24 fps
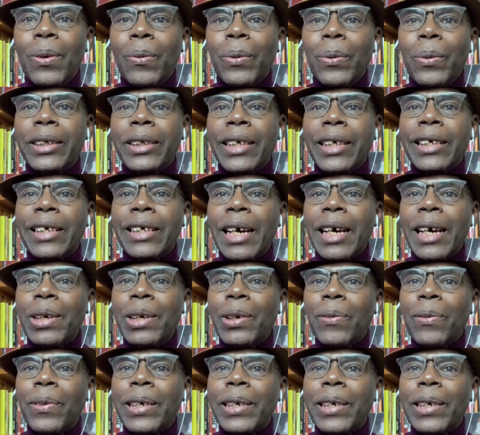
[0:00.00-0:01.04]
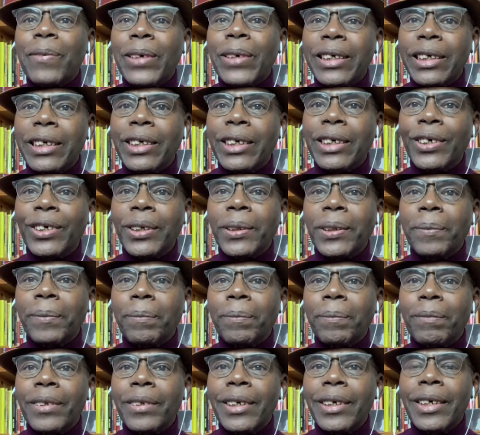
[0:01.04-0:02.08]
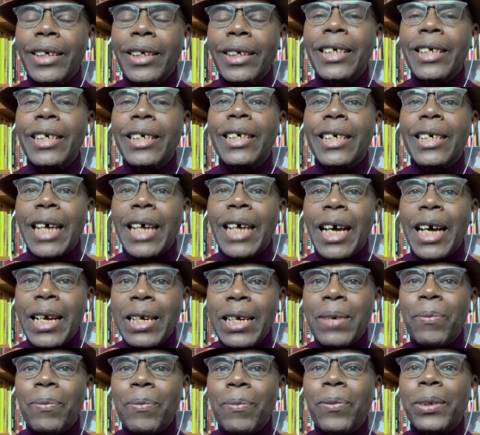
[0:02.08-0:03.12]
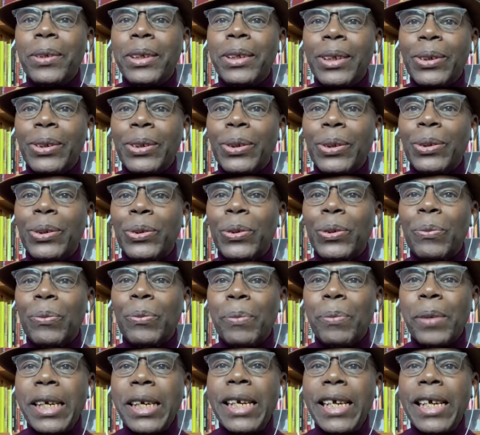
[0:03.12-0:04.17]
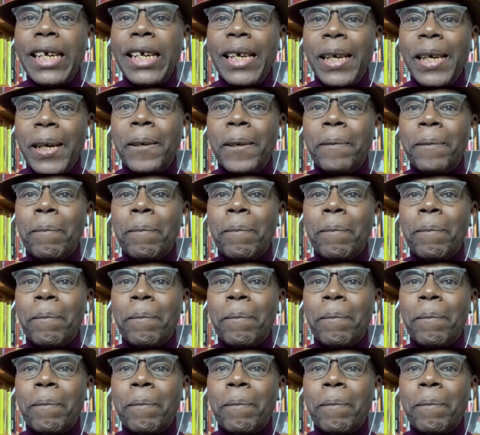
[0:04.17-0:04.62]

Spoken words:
With that kind of advantage, in tandem with the social media,